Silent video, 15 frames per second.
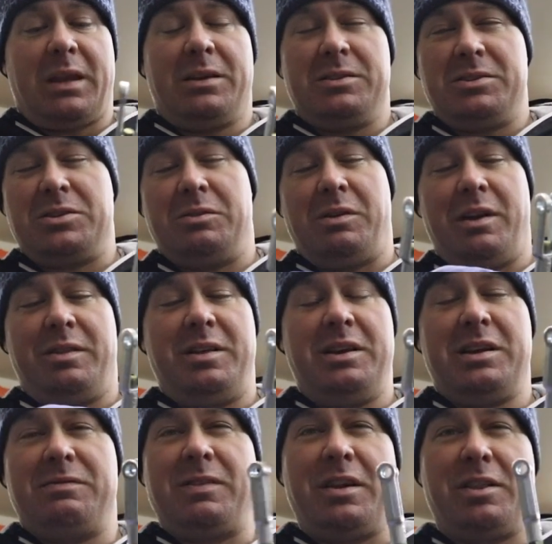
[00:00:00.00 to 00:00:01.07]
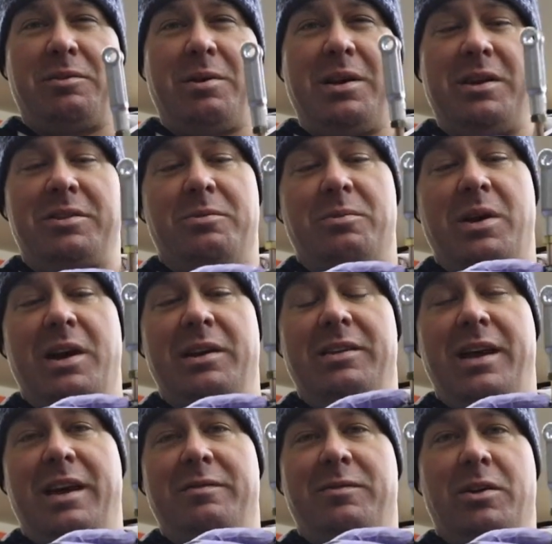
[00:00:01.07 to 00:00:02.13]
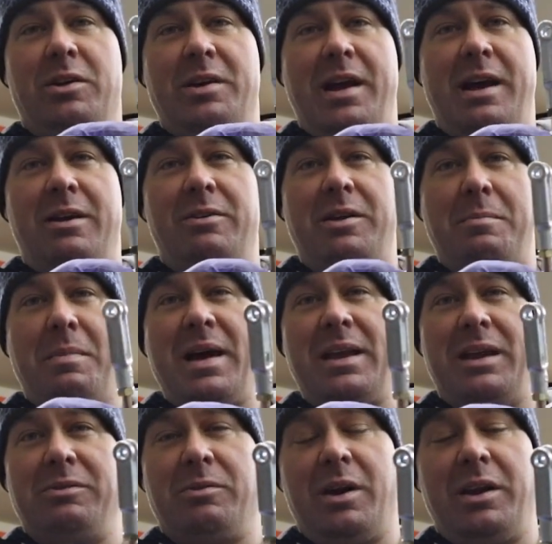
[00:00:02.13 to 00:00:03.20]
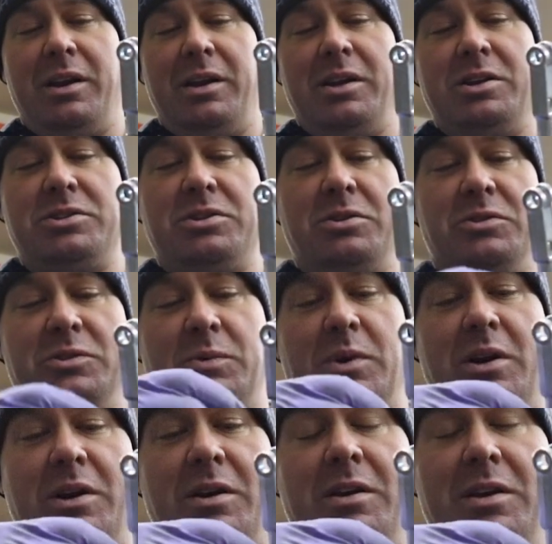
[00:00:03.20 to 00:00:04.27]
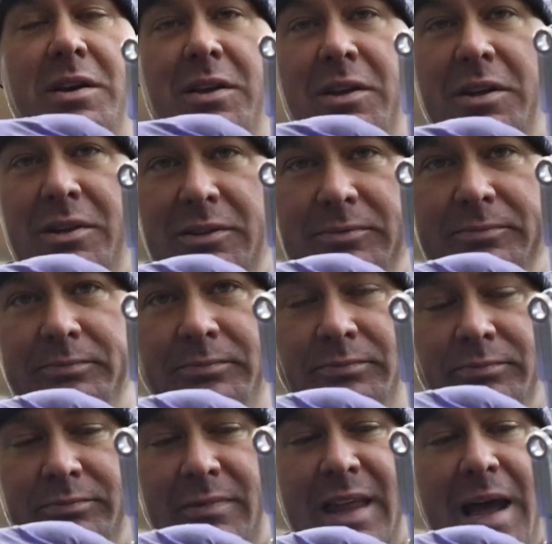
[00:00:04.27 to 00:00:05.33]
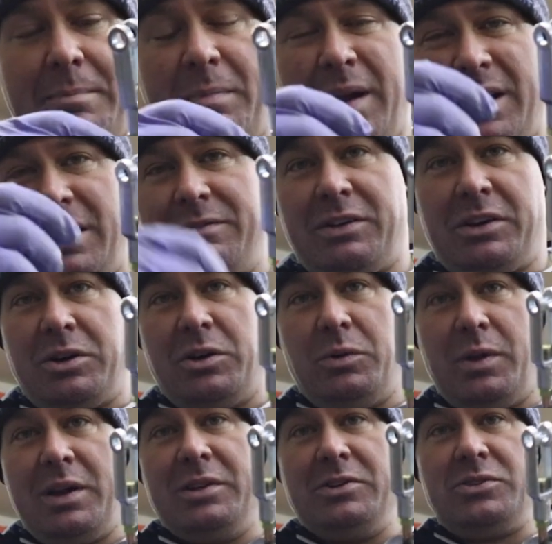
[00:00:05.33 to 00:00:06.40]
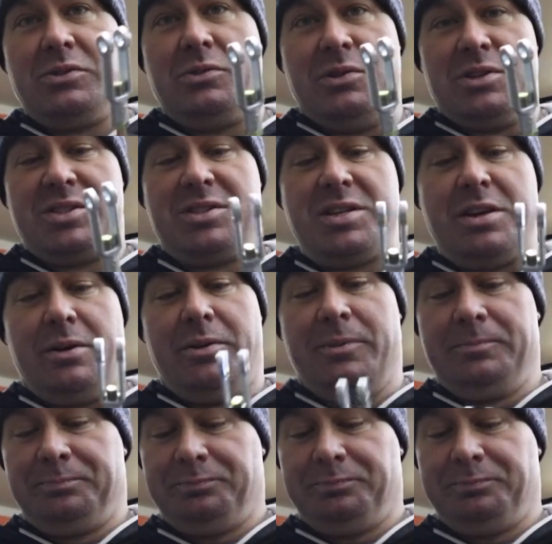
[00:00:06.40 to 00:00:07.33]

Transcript: so I think if I threaded the rod that far down, I might end run into issues where that might even go into the seal.